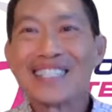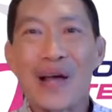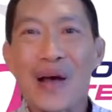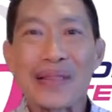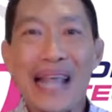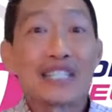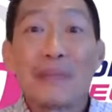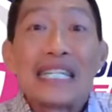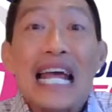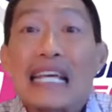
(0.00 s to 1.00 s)
So
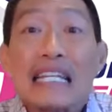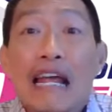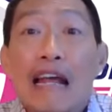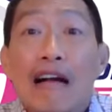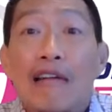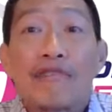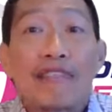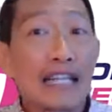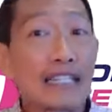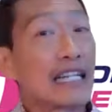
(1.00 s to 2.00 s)
that's been taken care of.
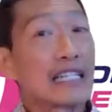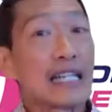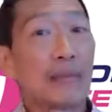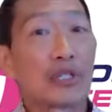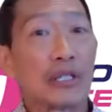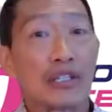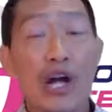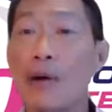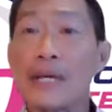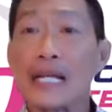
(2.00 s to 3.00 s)
That's an assumption.
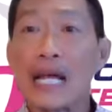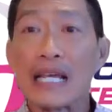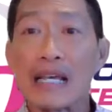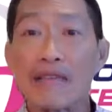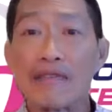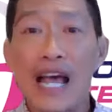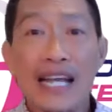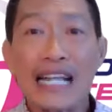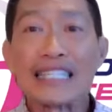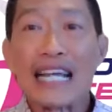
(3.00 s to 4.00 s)
Call me naive.
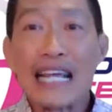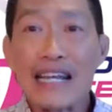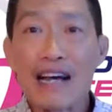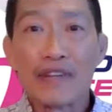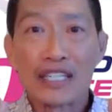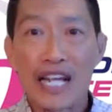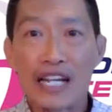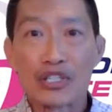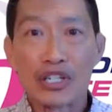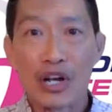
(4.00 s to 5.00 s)
That's enough
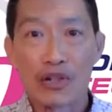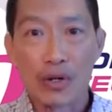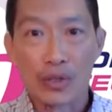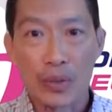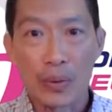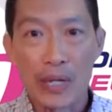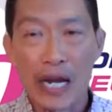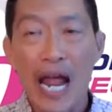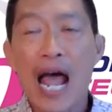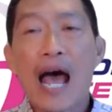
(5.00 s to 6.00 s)
attention on those
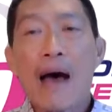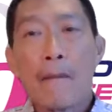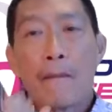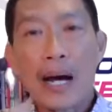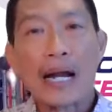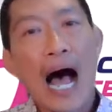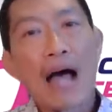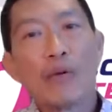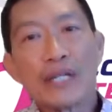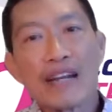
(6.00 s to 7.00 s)
three. But
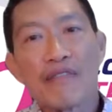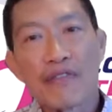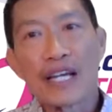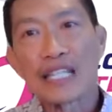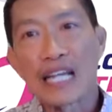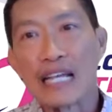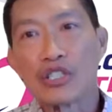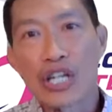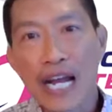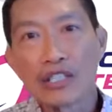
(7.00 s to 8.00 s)
I would invest
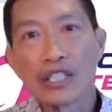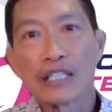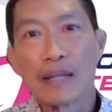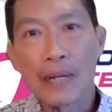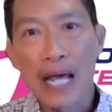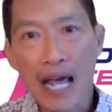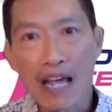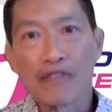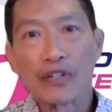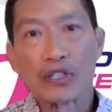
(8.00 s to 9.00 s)
in changing the
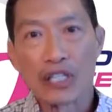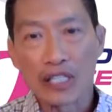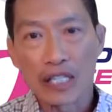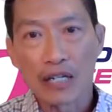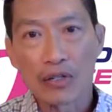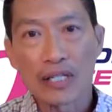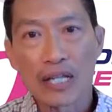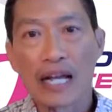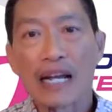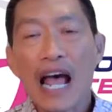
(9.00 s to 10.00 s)
behaviors, the skill
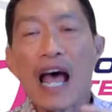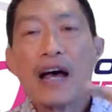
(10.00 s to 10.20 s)
set